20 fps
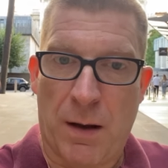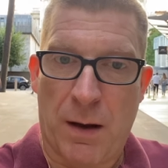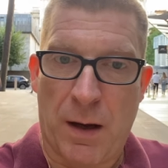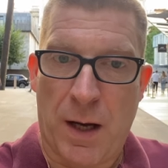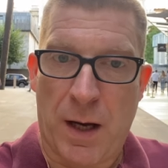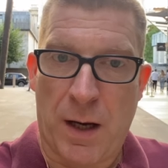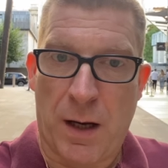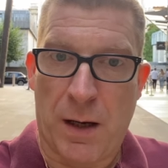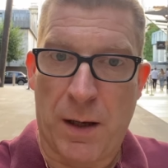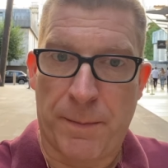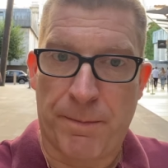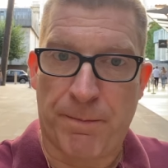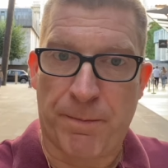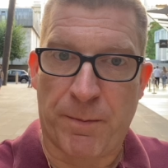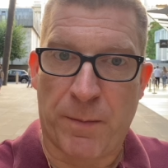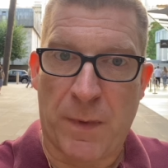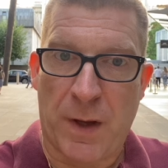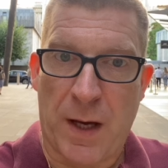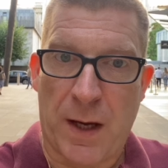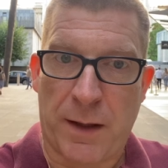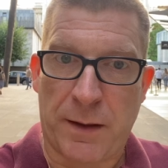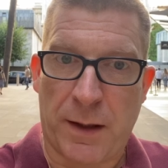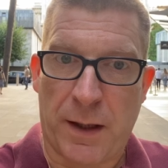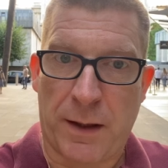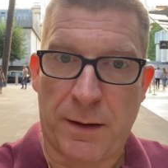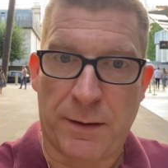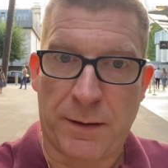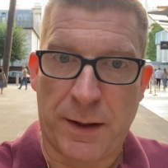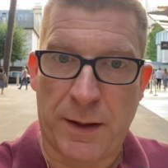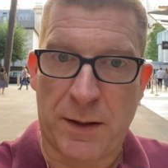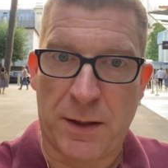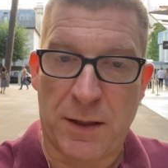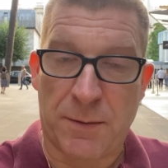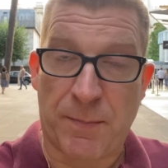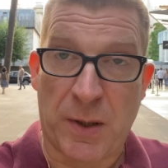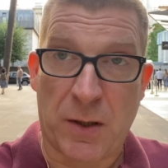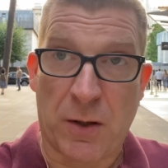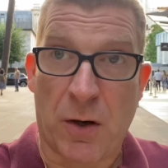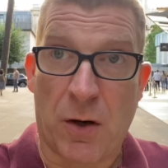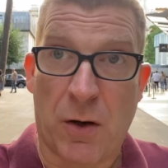And this is
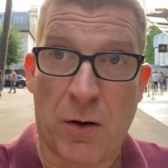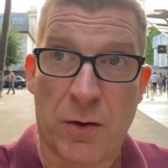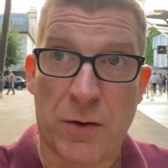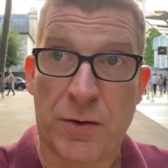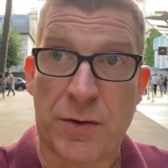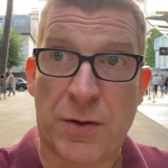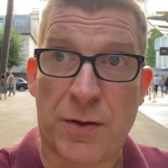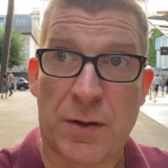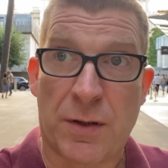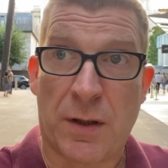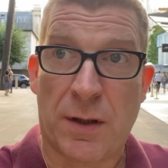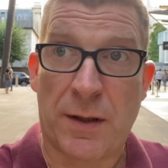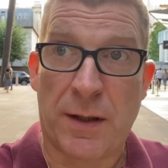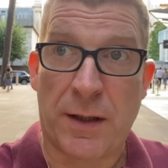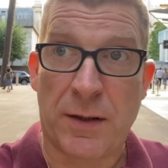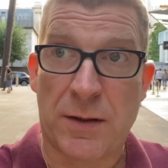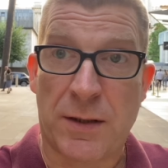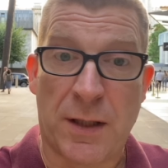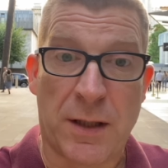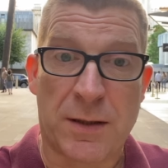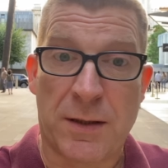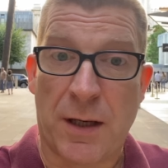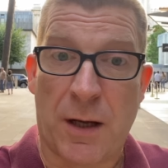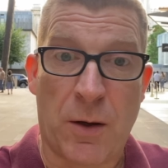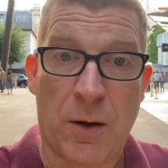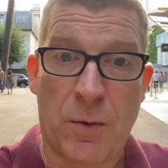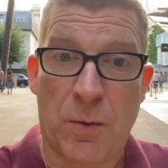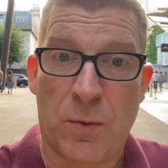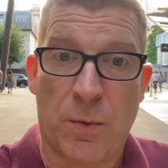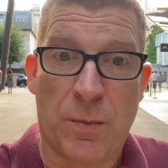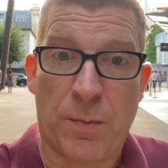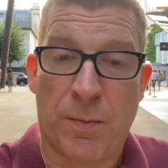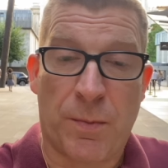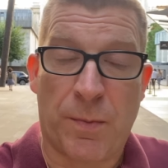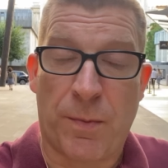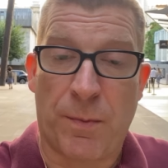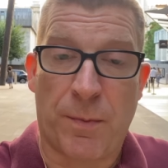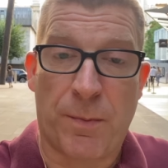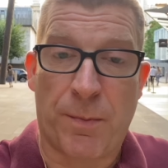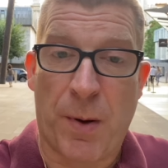because there's no
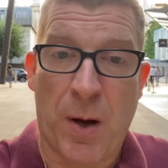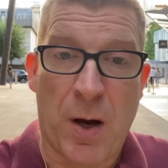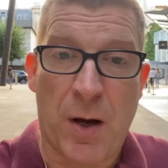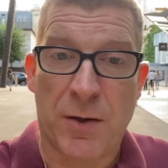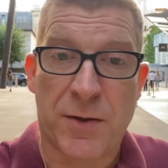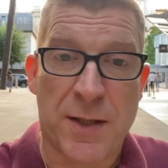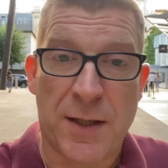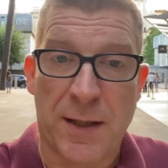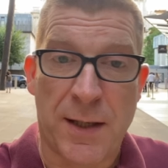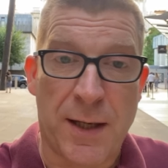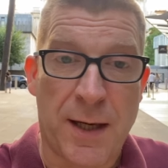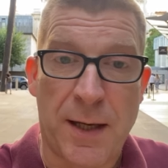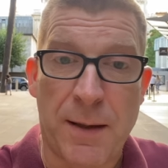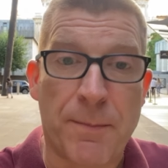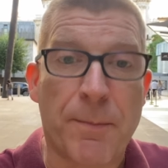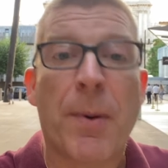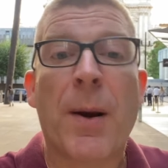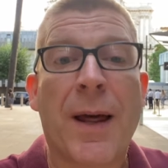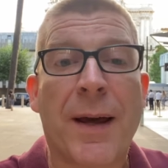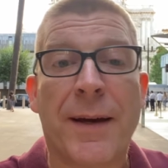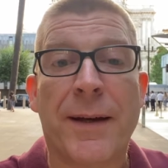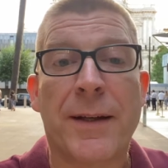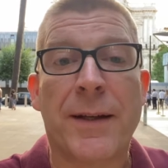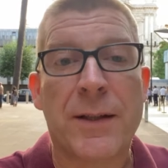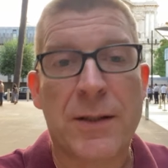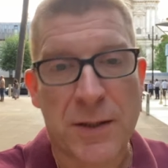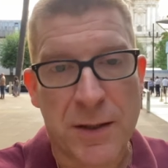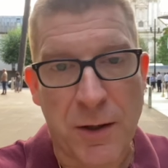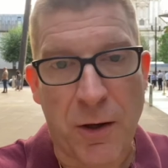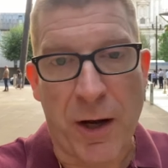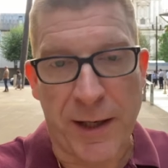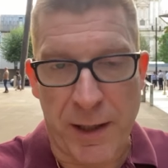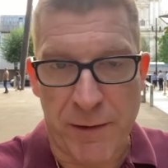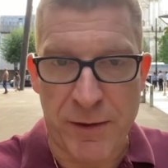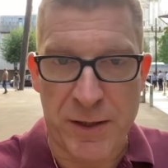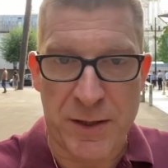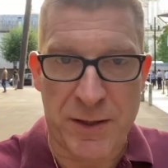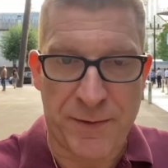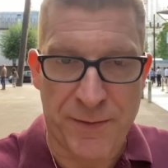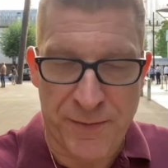party in place like
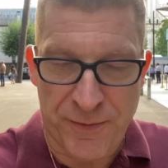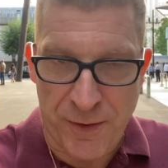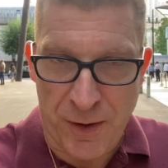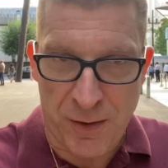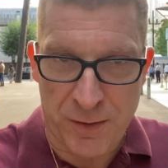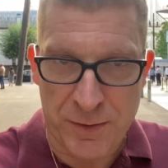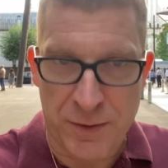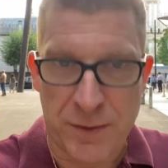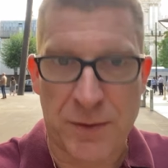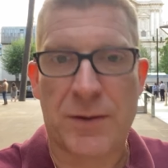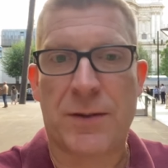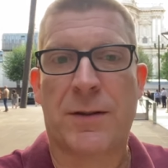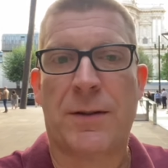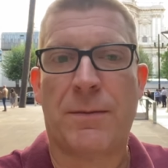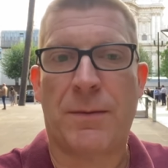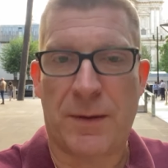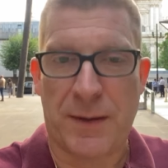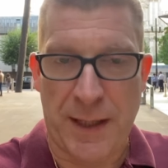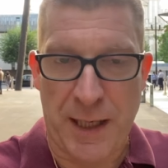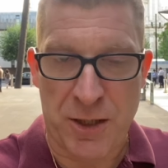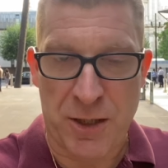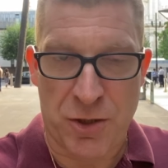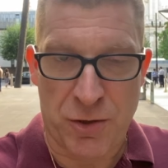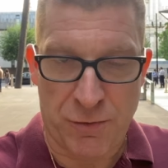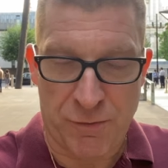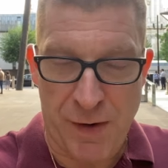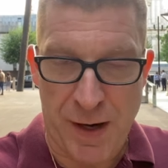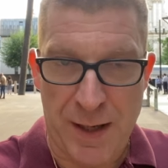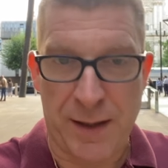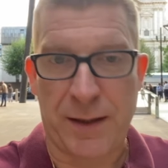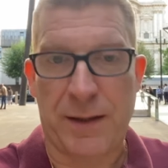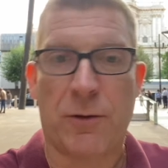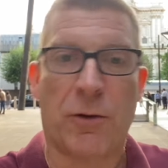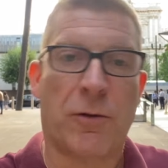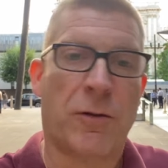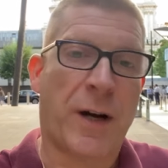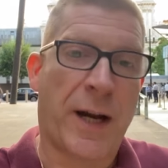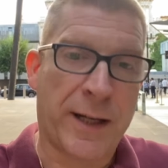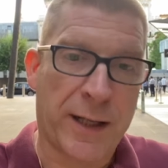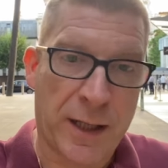there is in France, National Rally
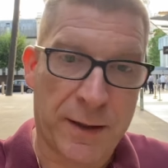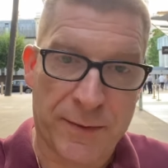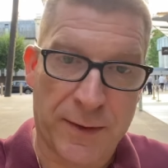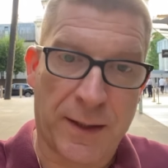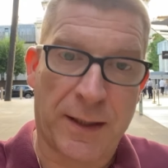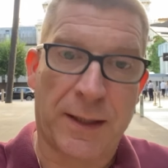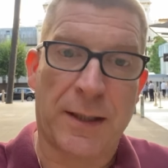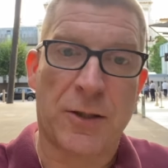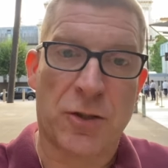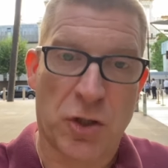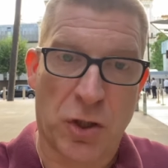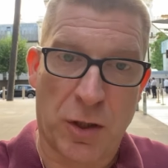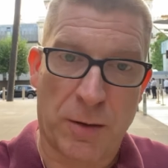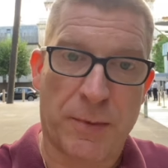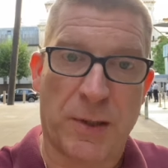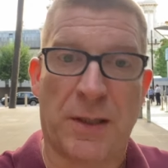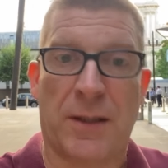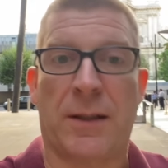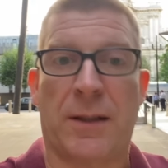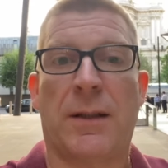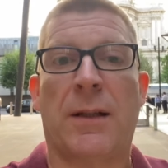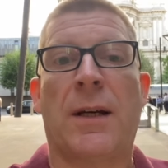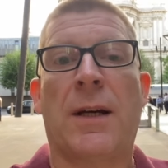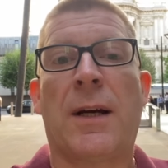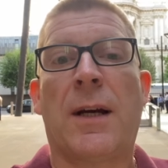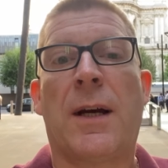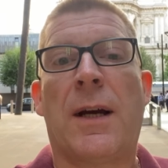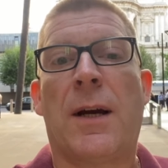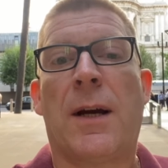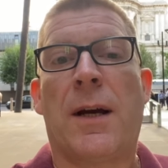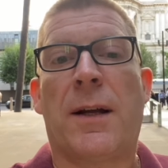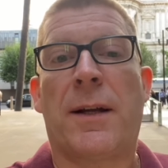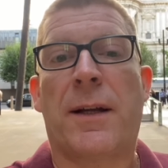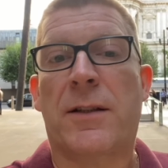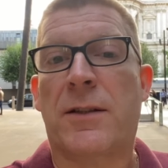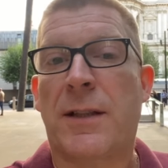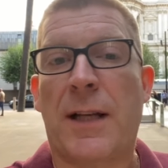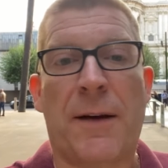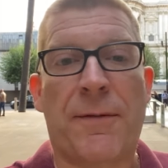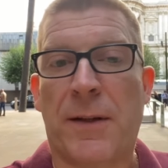or AFD in Germany.
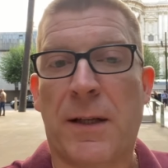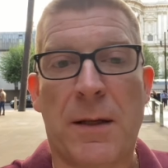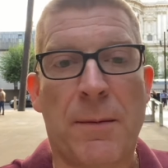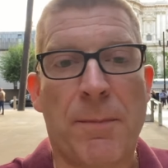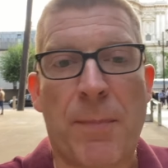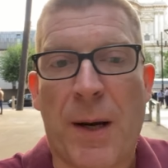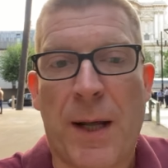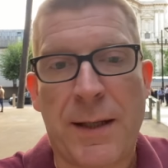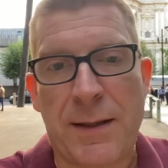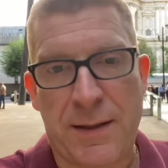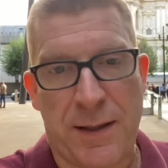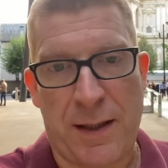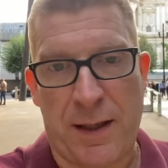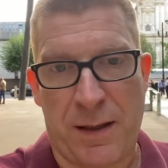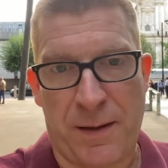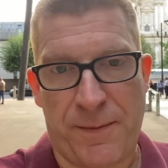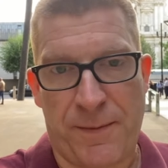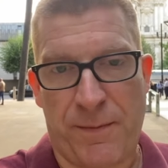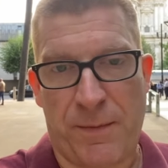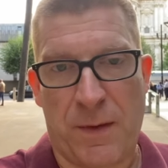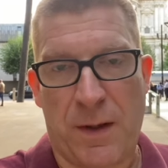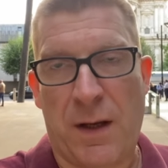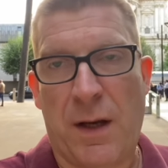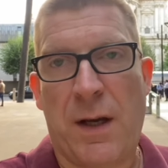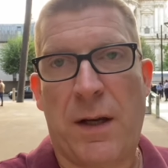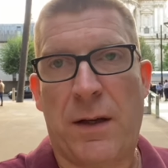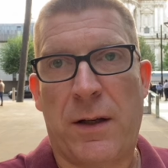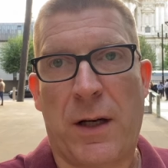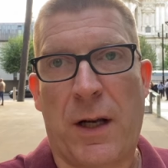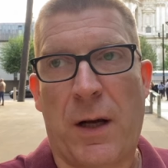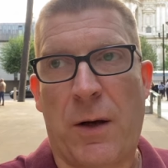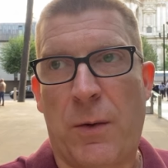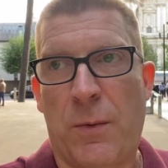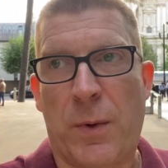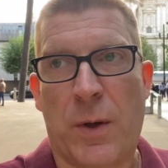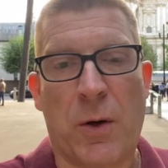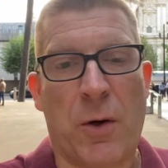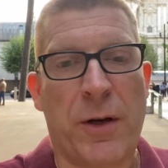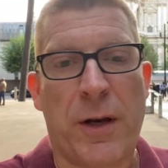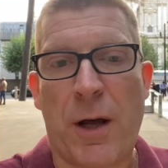There's nothing in place here. You know,
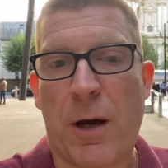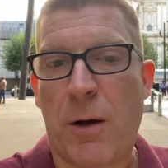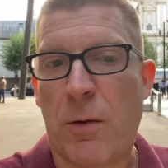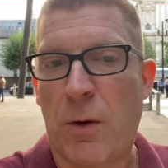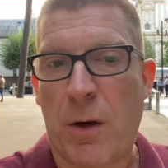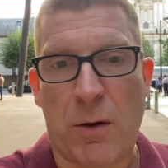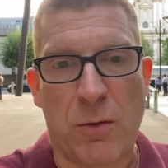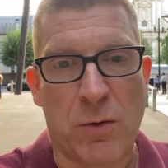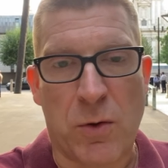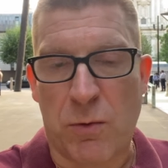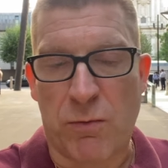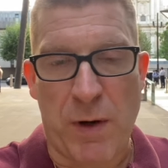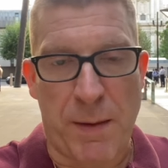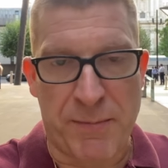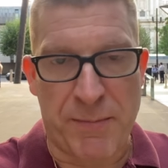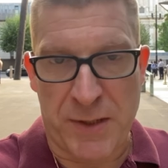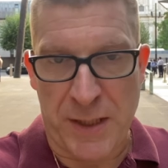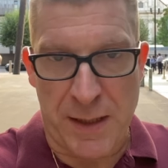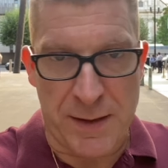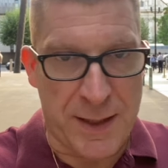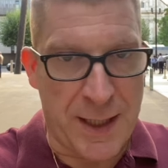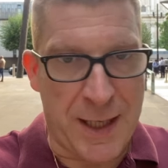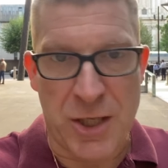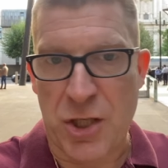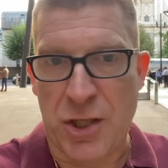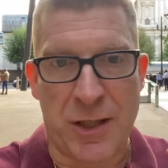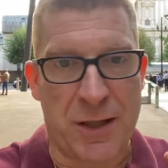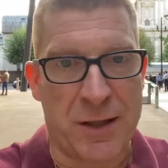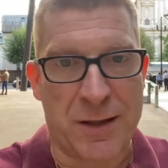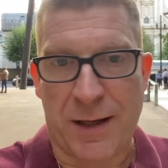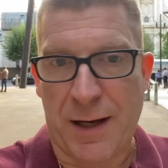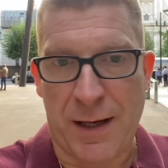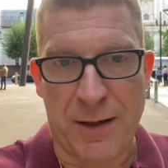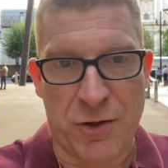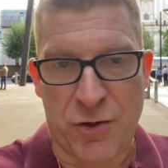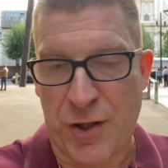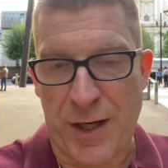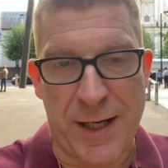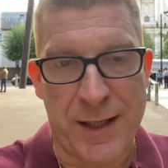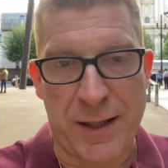we've got no local representation in the
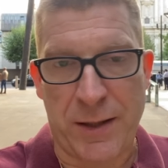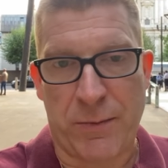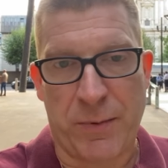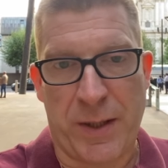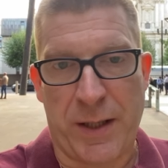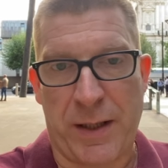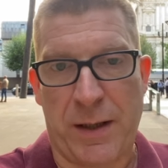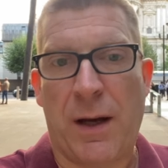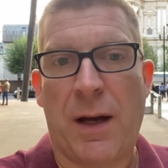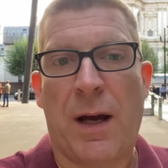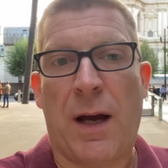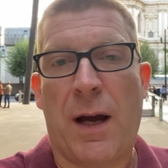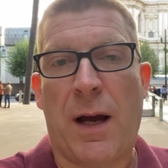country anywhere.